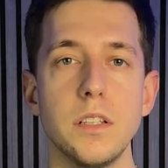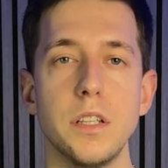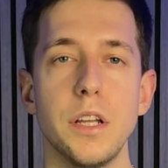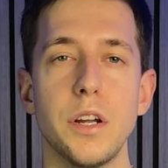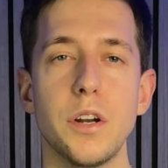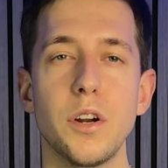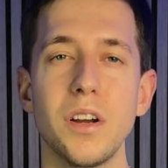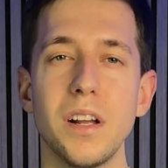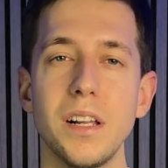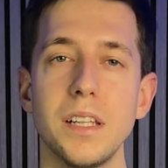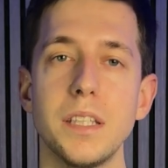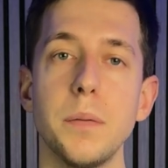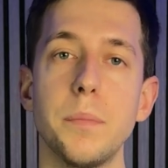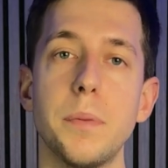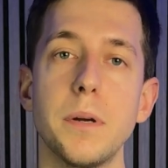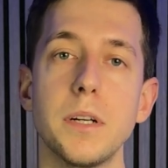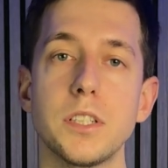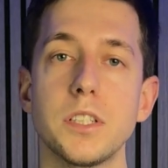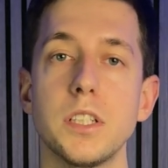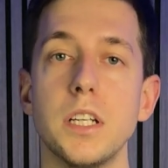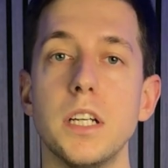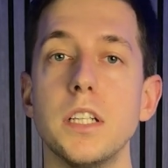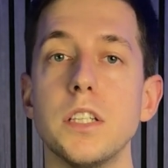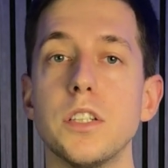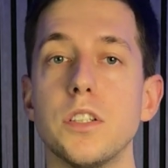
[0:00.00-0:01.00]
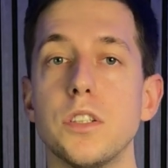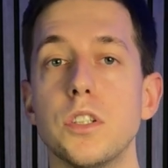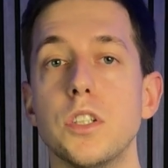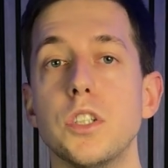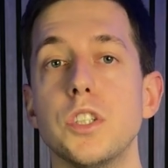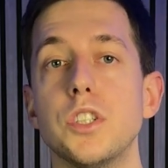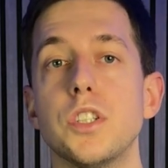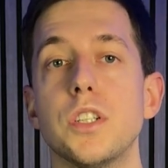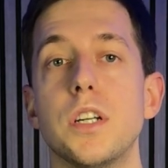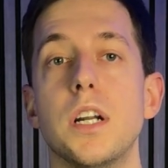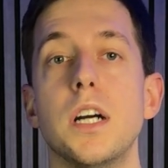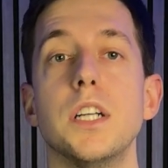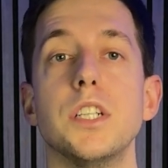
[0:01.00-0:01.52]
The royalty
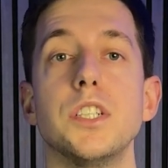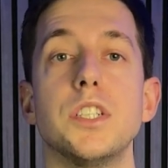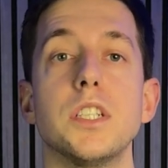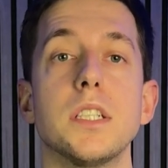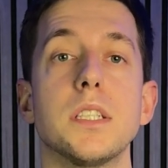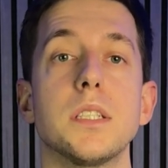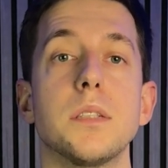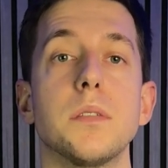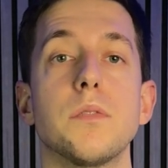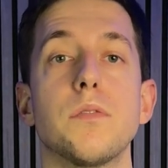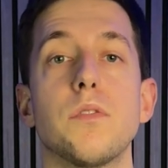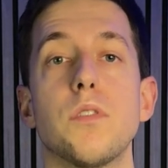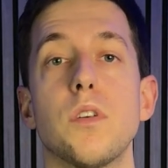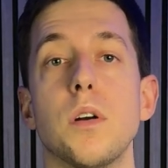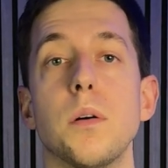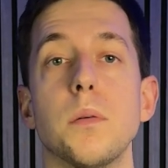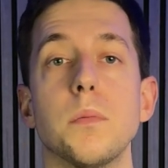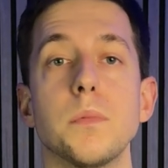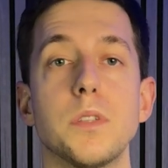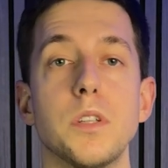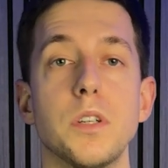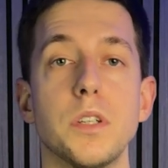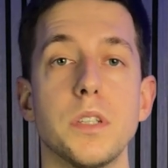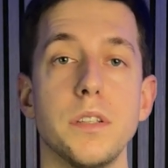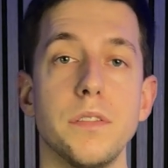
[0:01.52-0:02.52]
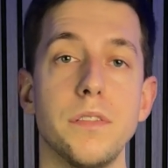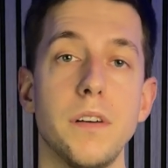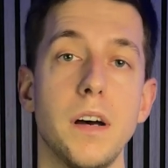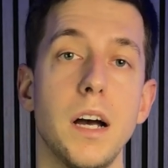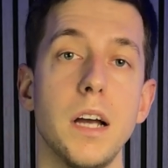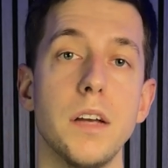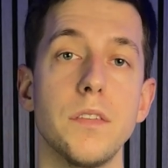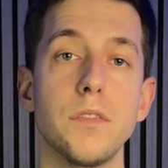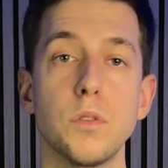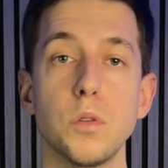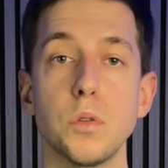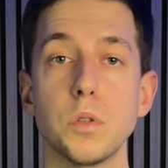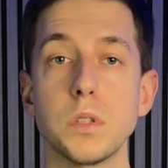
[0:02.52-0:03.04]
percentage ranges from
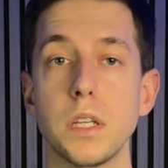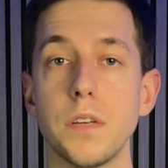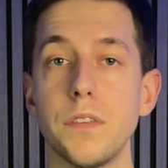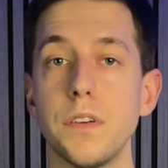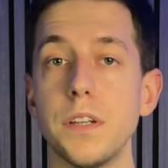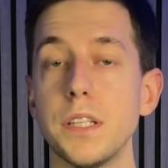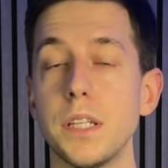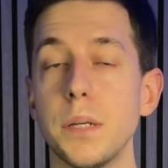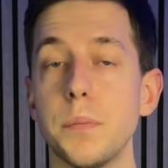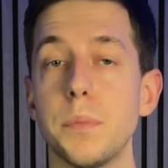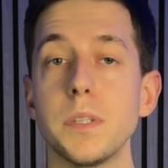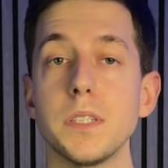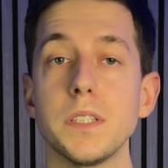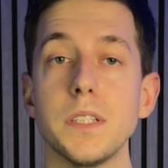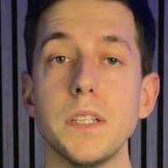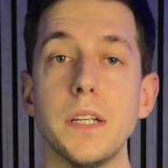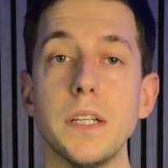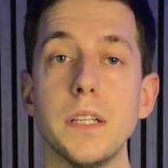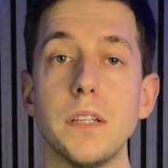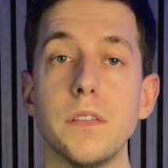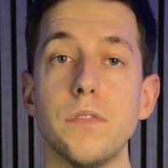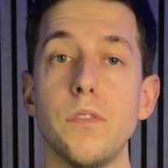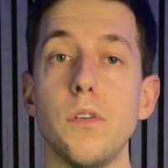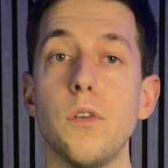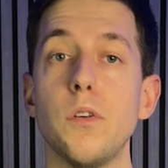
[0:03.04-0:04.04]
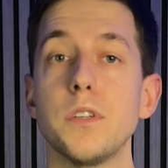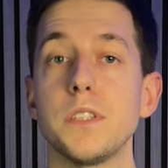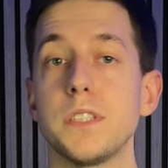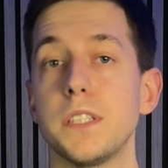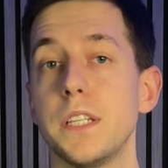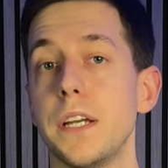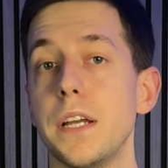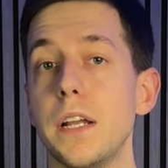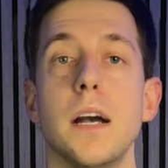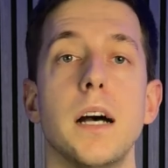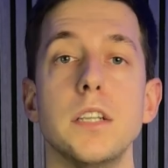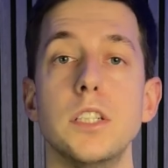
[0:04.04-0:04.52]
35 to 70% for sale.